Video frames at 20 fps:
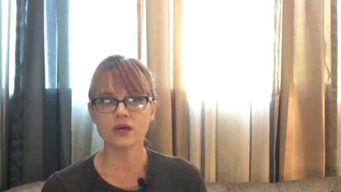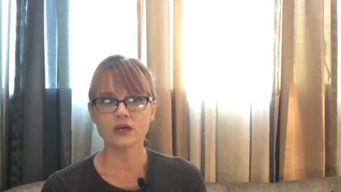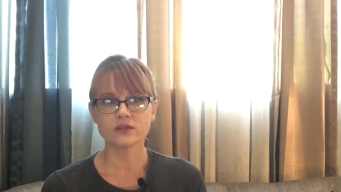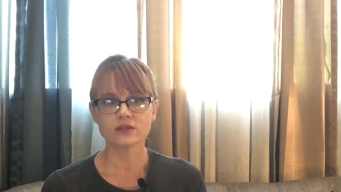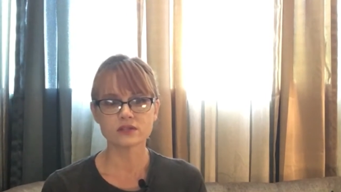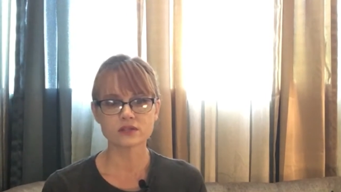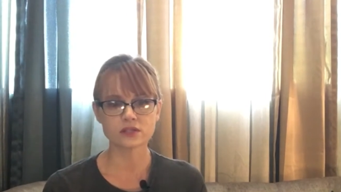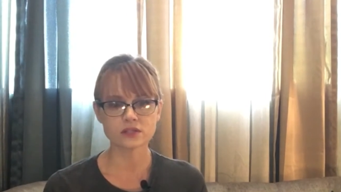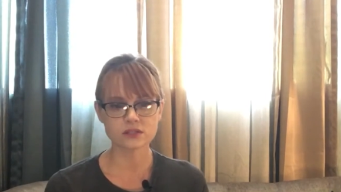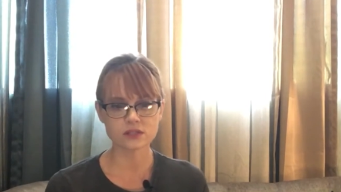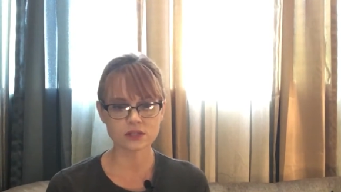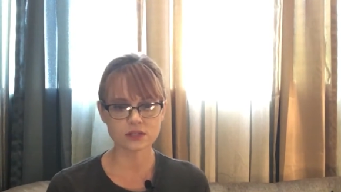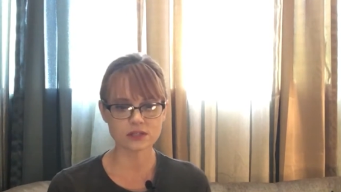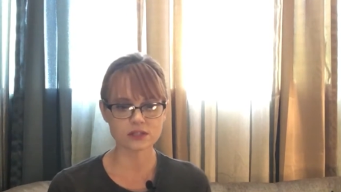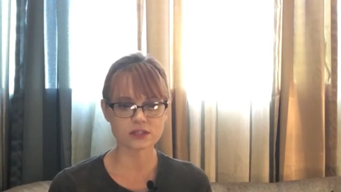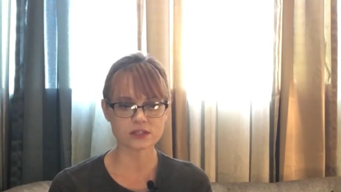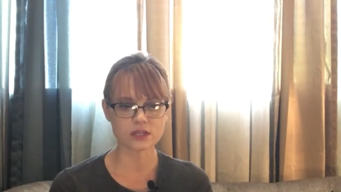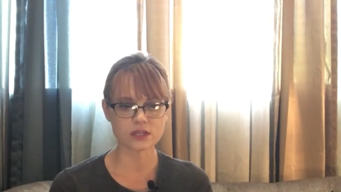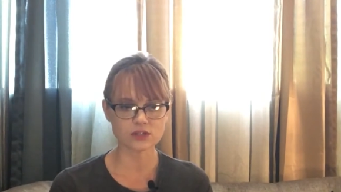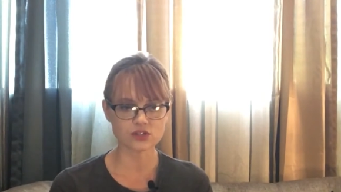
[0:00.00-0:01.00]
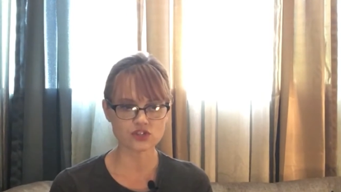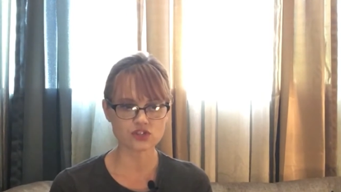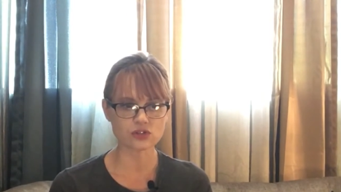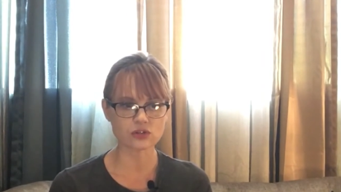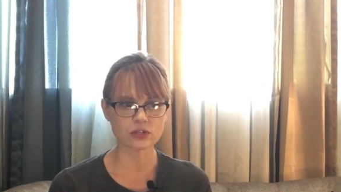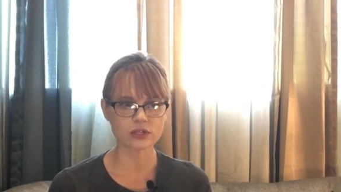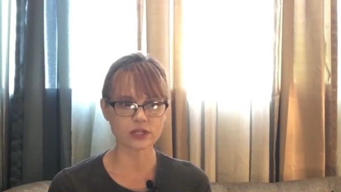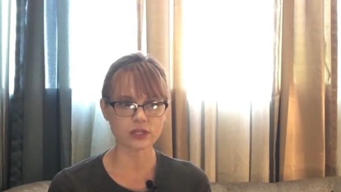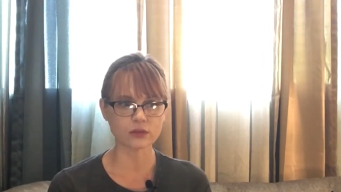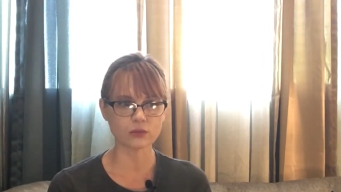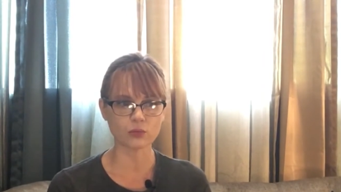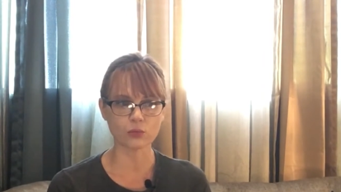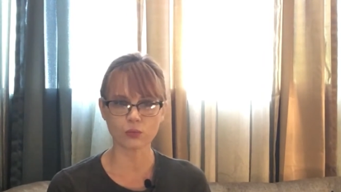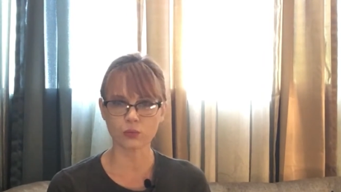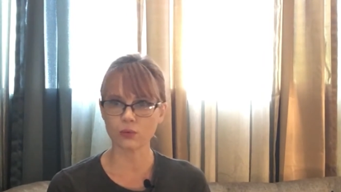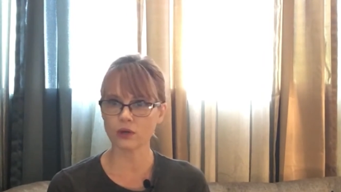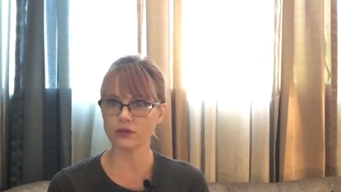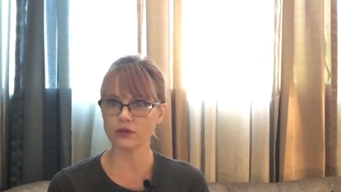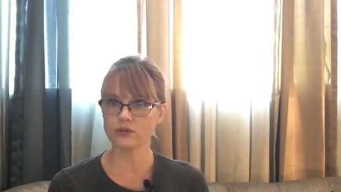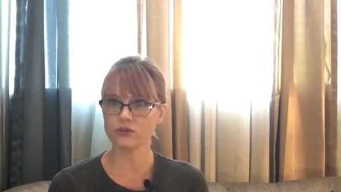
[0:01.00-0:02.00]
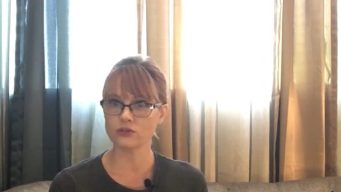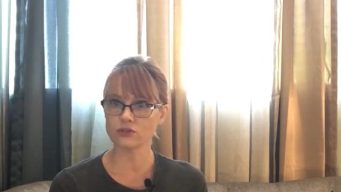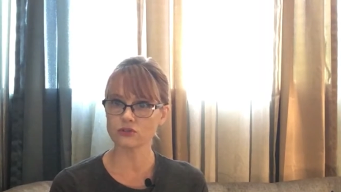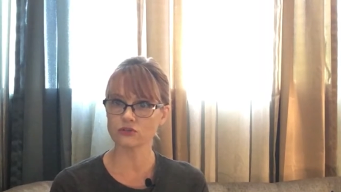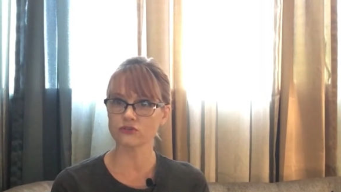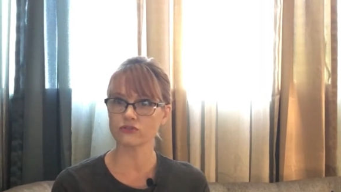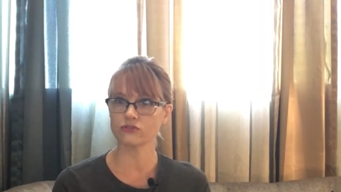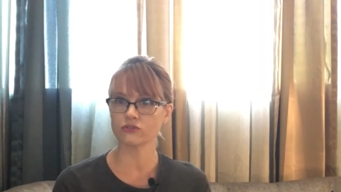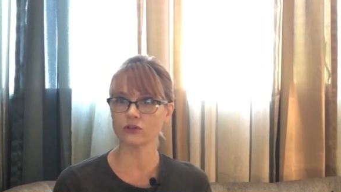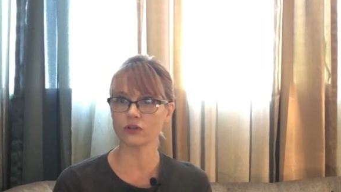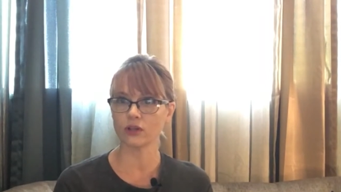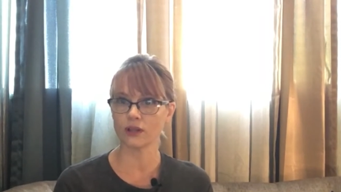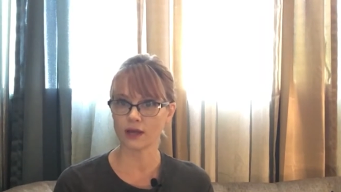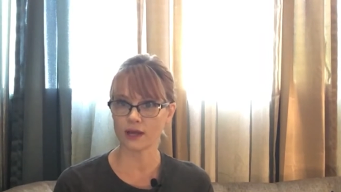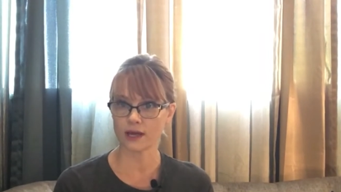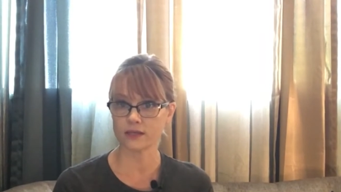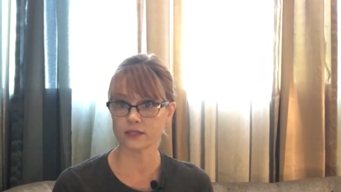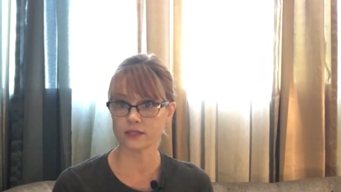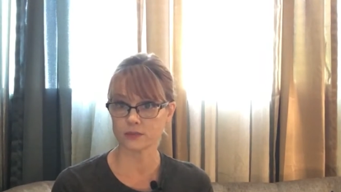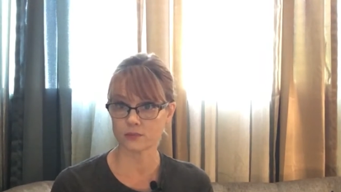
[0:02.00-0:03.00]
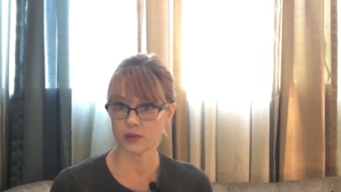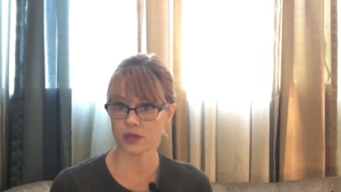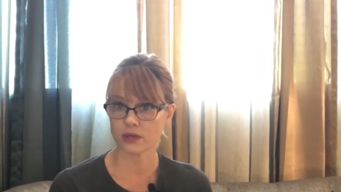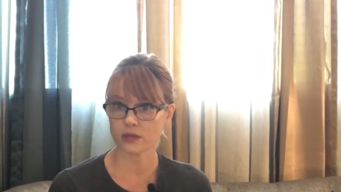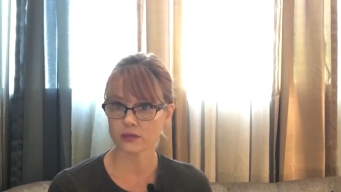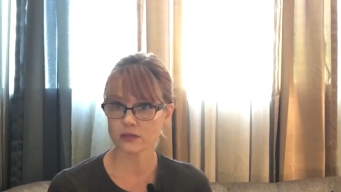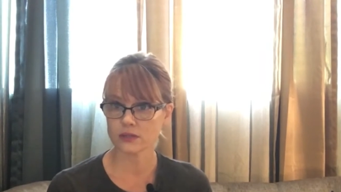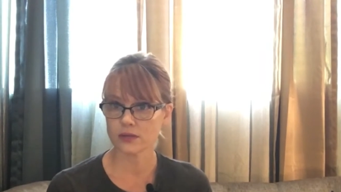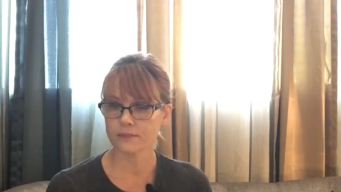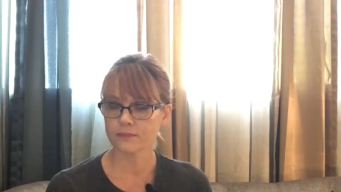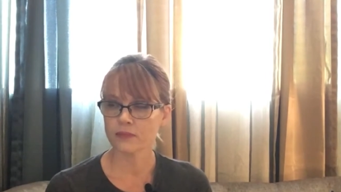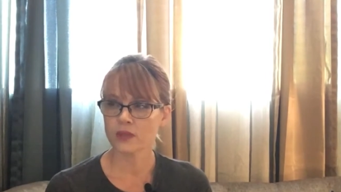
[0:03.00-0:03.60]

this is an essentially wonderful aspect